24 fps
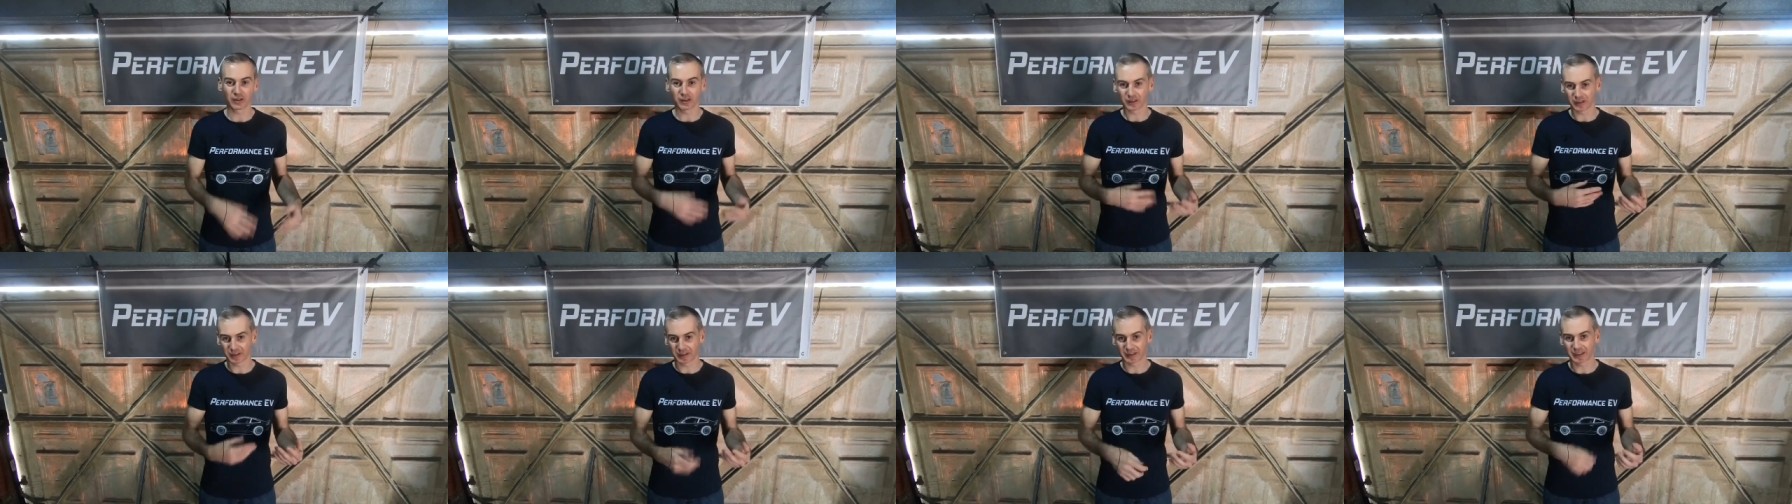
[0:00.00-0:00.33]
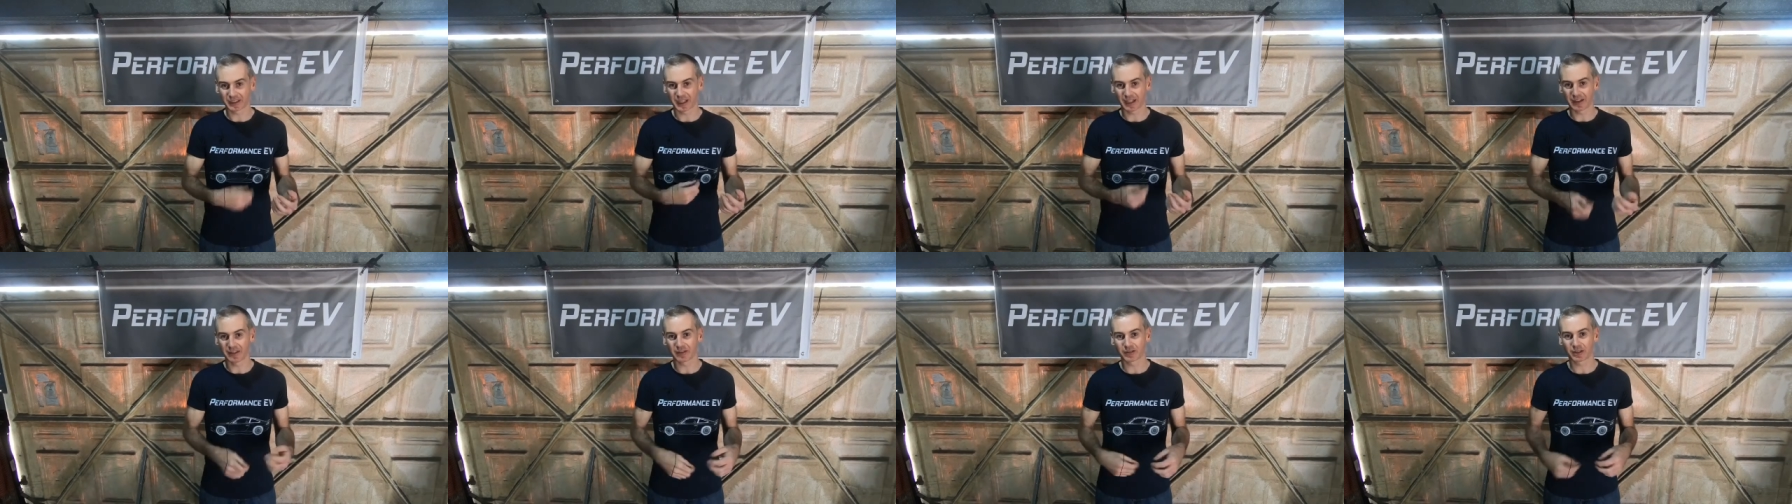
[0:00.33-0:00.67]
I'll
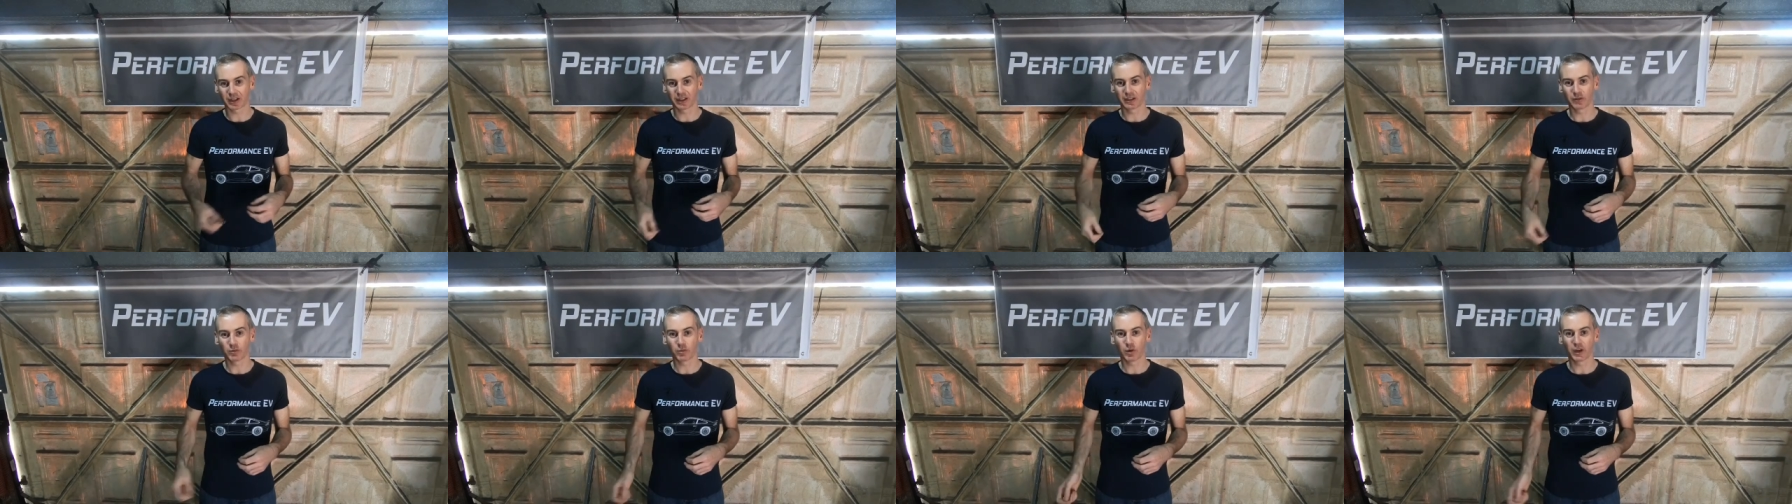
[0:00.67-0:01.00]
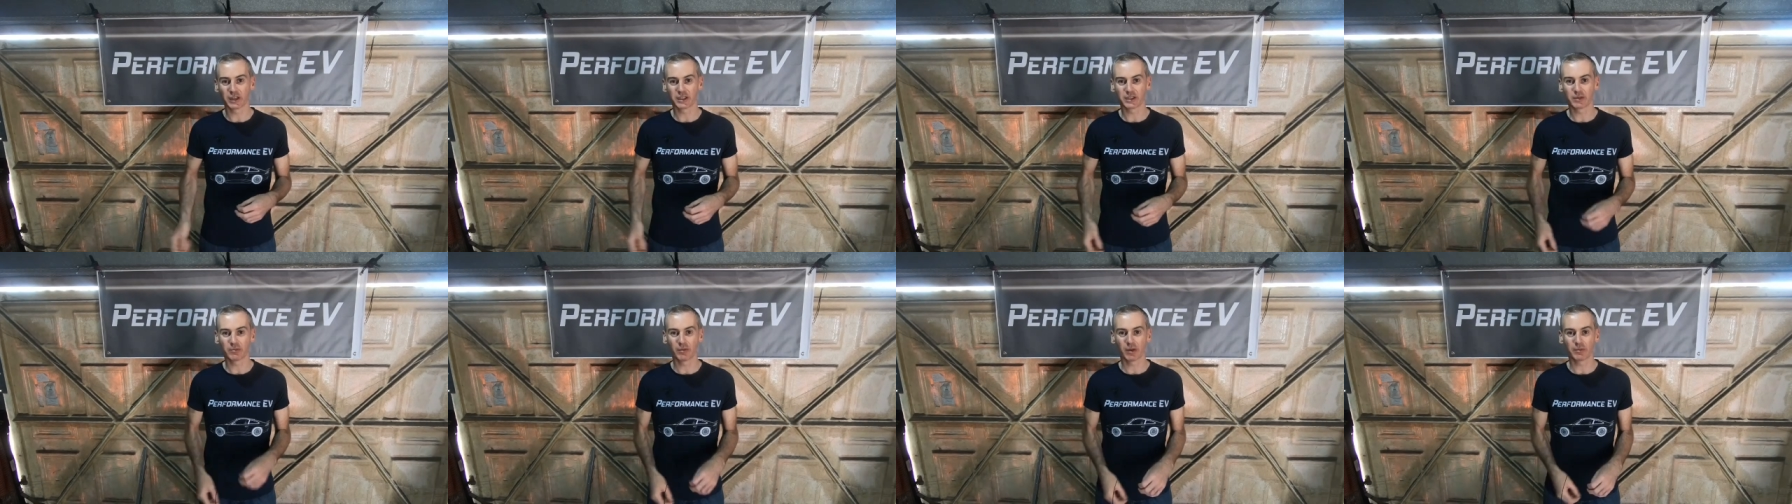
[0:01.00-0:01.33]
then kind of
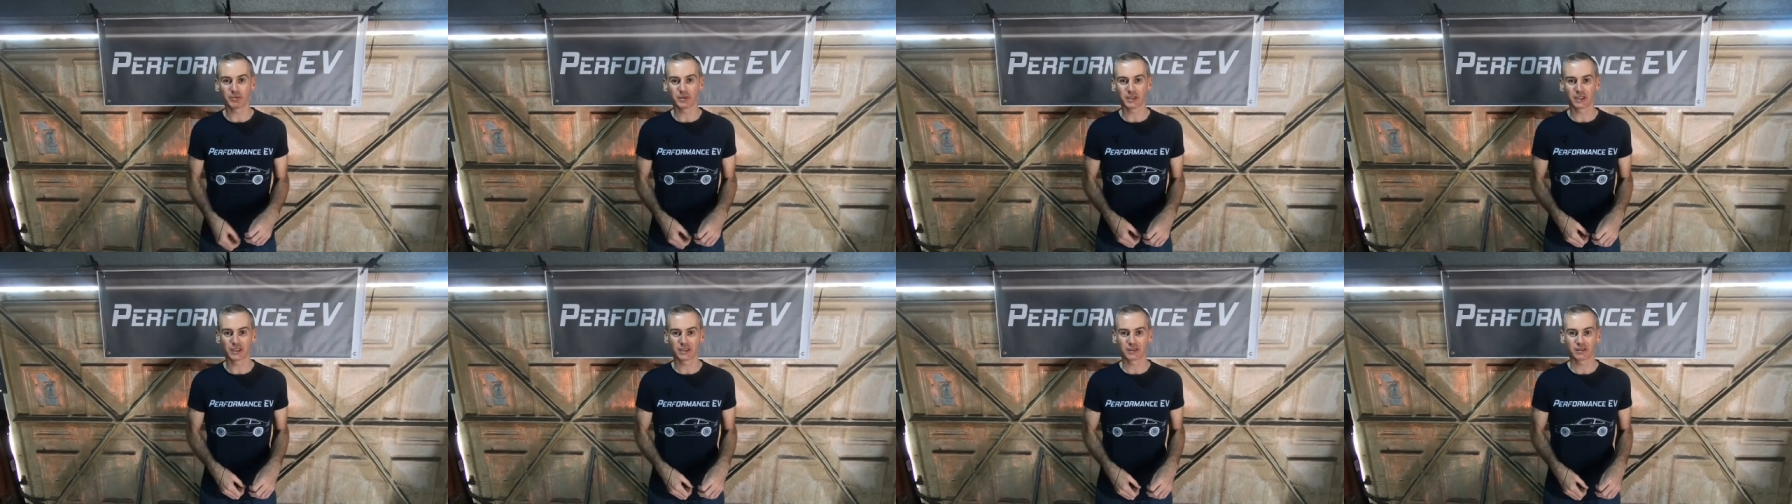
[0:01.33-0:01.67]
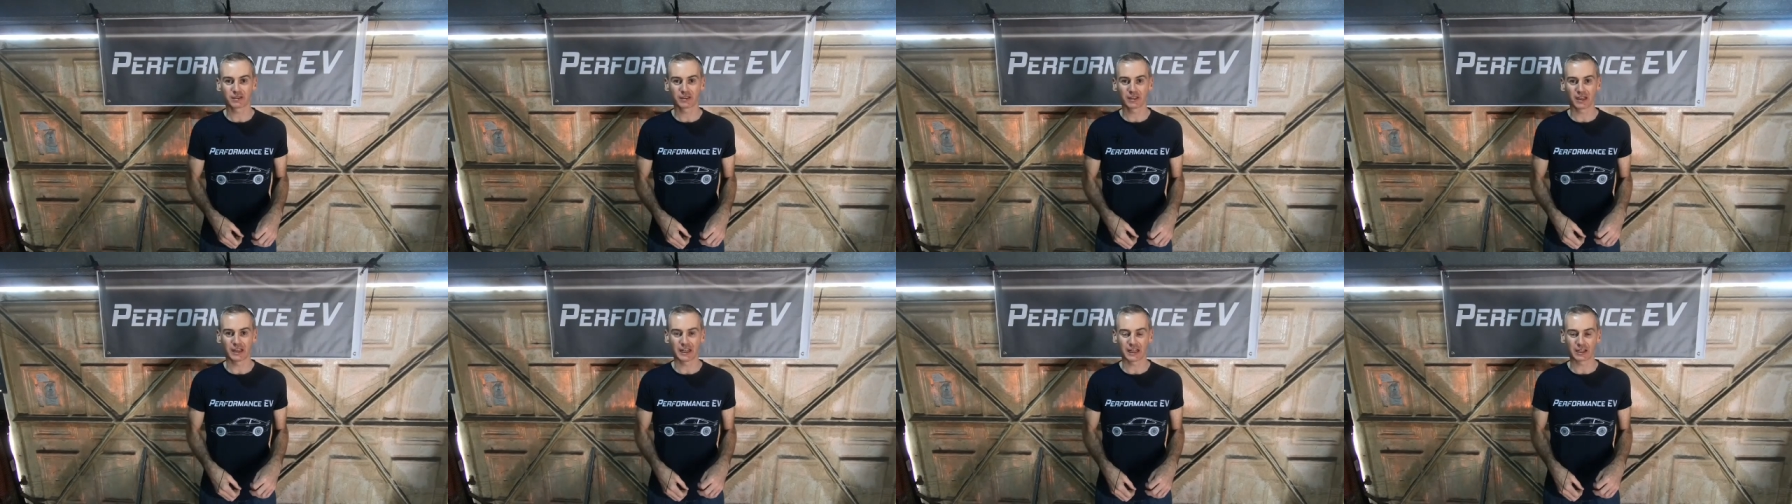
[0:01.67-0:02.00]
wind them up in
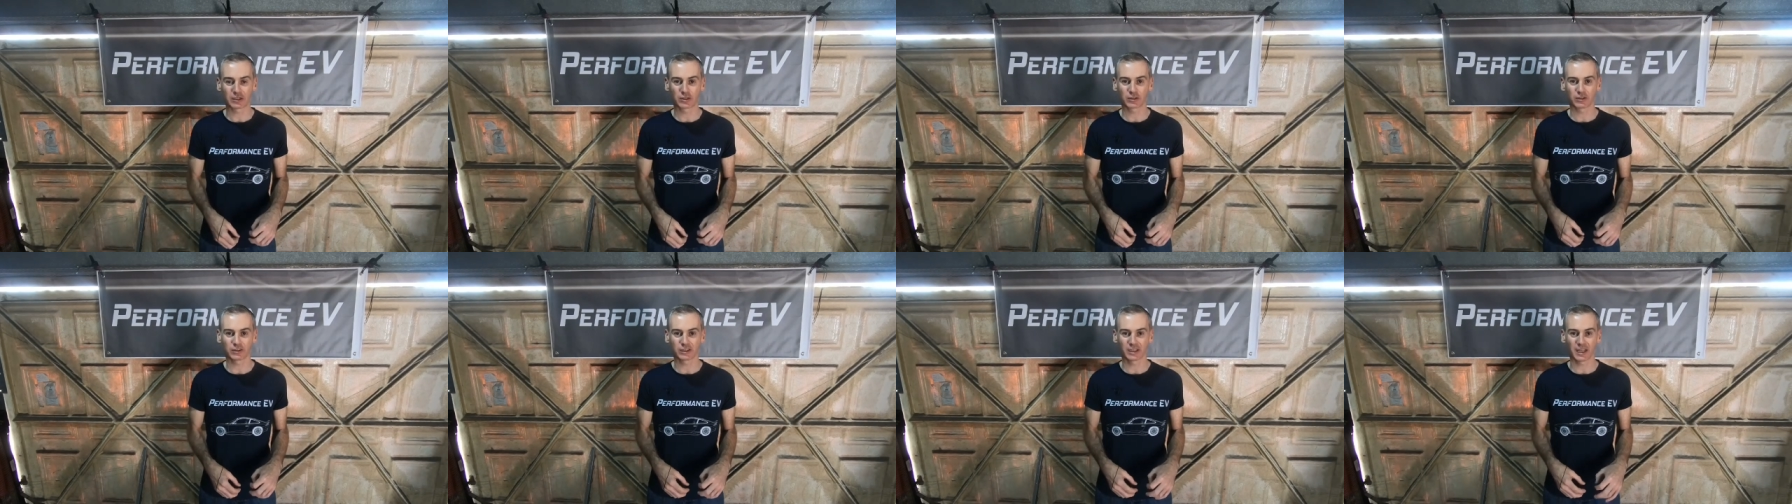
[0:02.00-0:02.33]
electrical